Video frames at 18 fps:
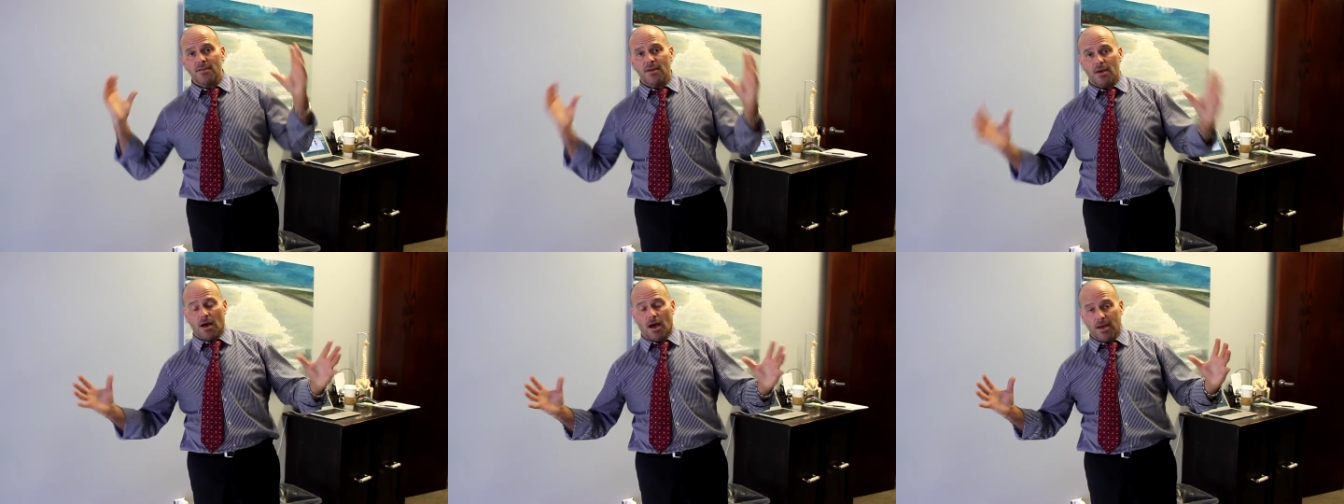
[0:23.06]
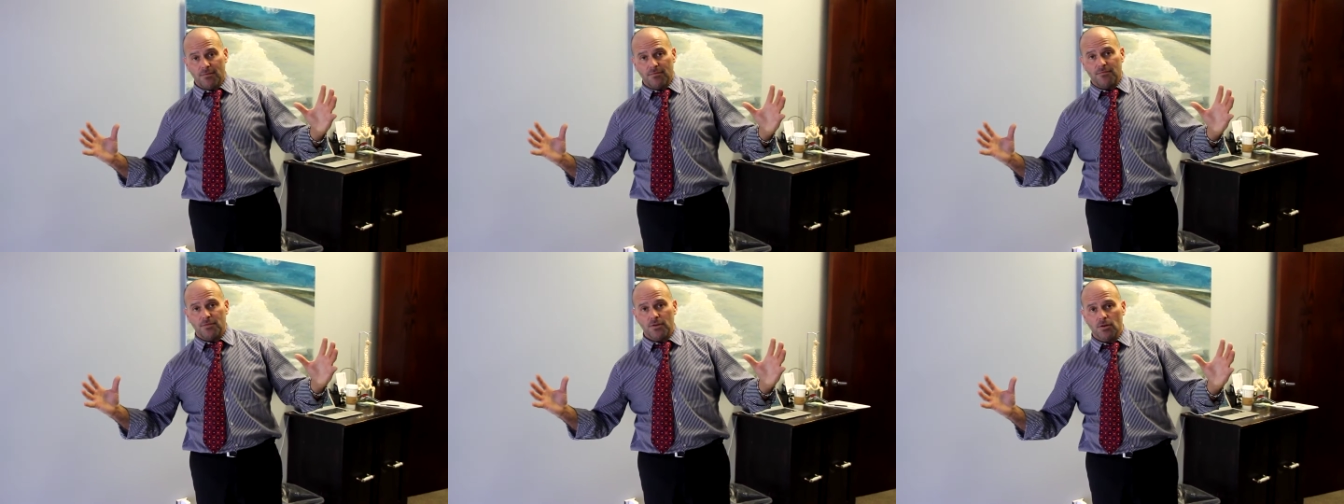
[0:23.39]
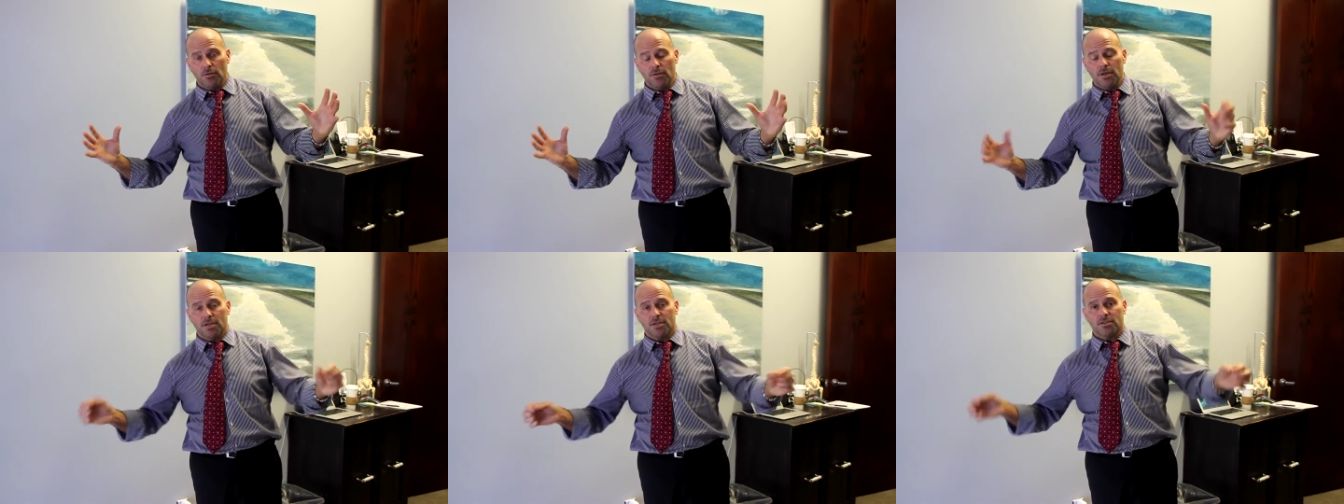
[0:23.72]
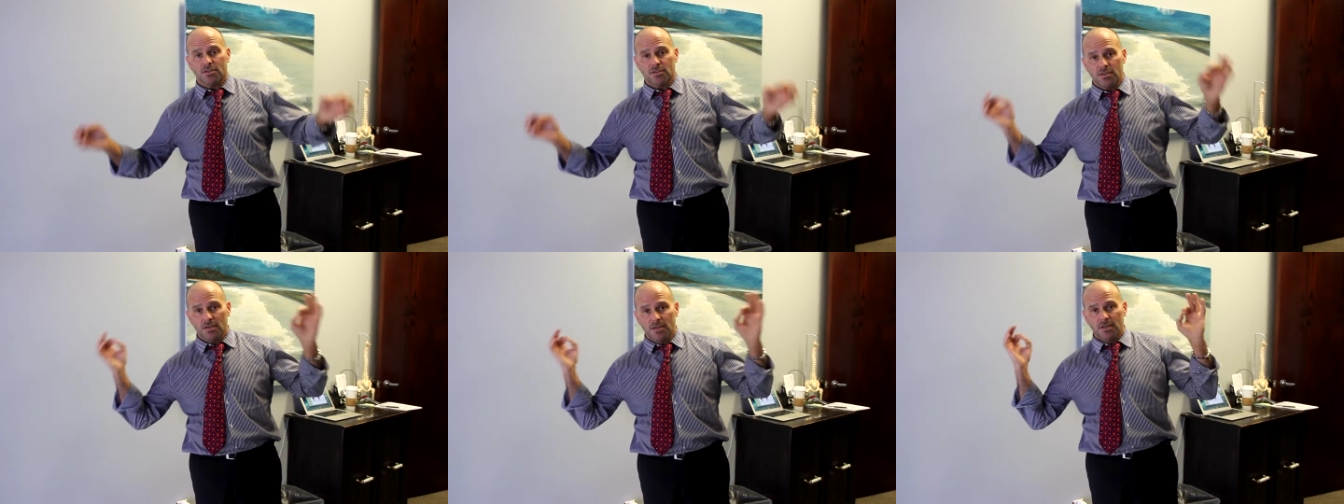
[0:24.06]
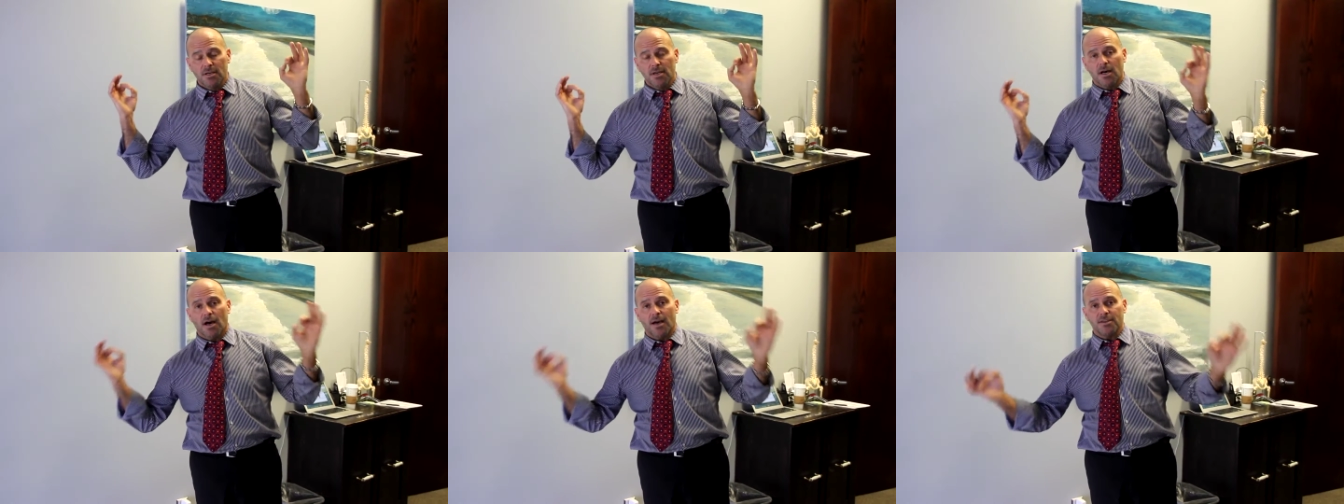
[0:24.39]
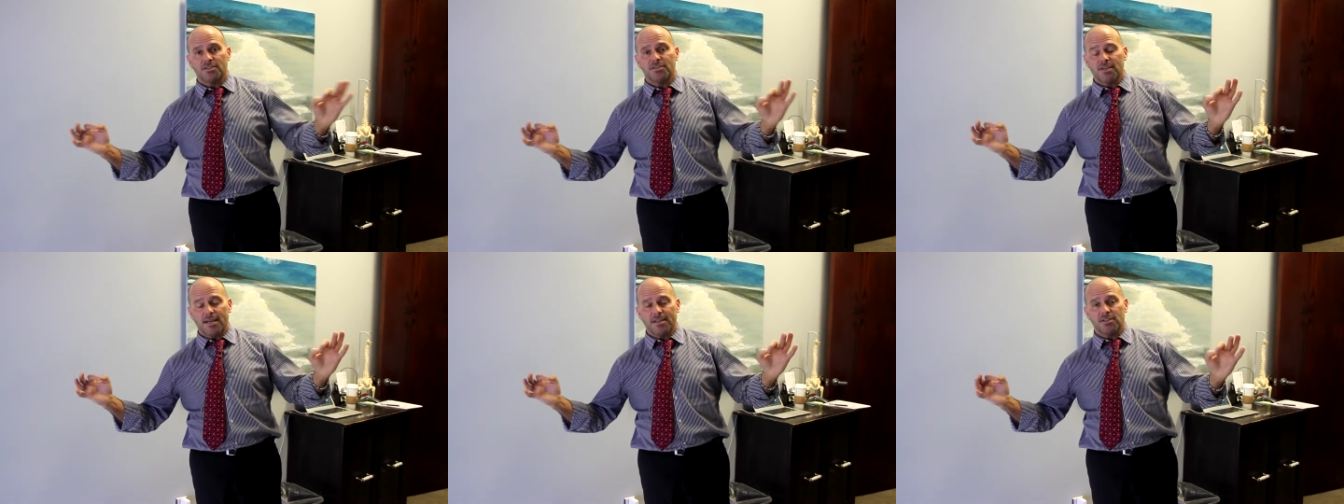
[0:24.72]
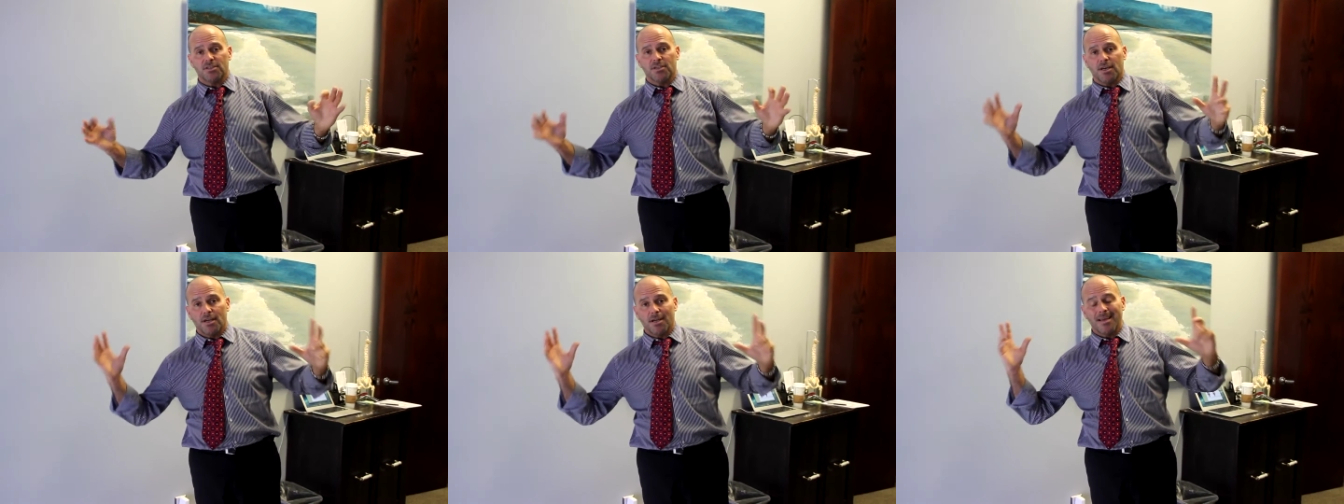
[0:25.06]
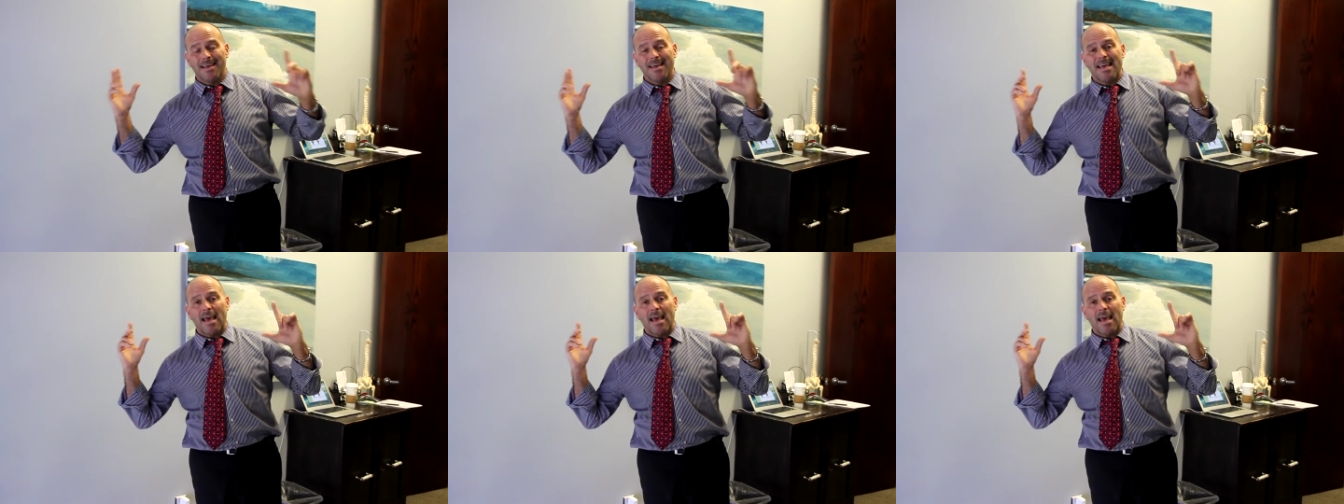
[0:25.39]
I feel this, I sense it,